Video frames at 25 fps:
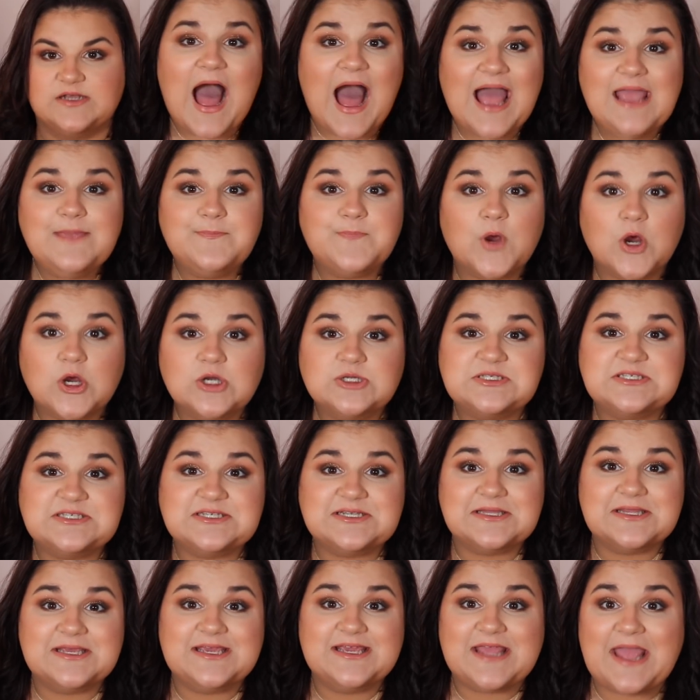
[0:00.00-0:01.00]
I
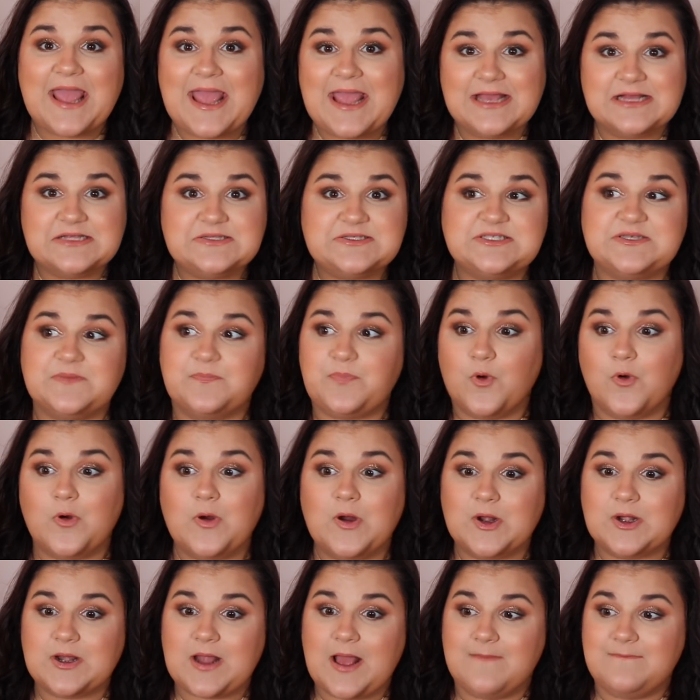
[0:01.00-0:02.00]
personally can't
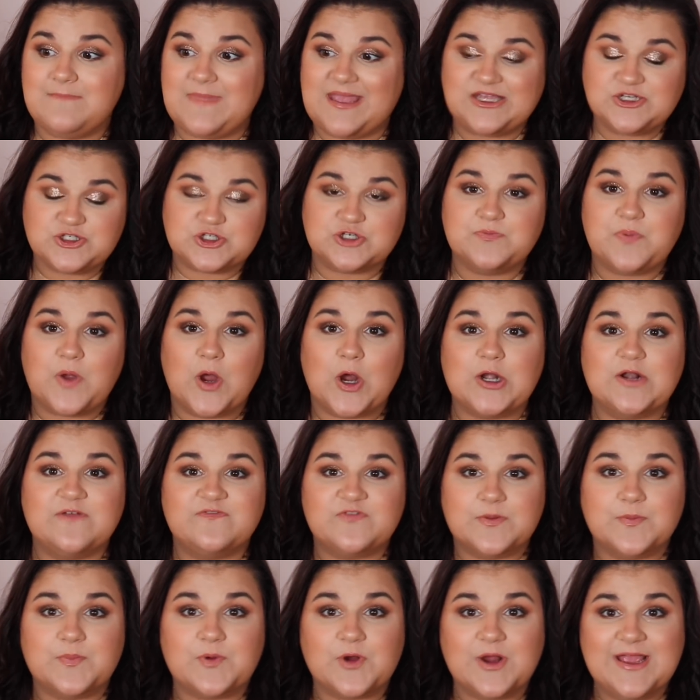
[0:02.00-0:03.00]
support a major part of
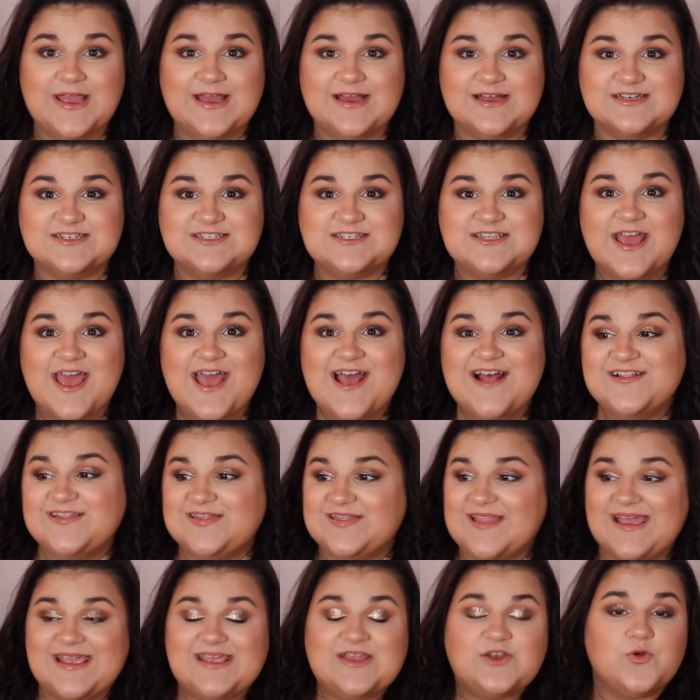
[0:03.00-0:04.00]
the brand
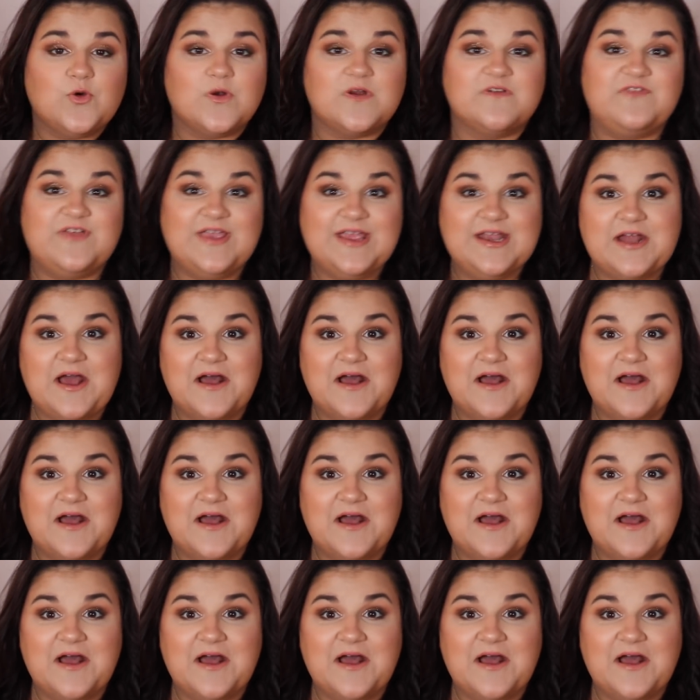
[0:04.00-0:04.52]
like Norvina.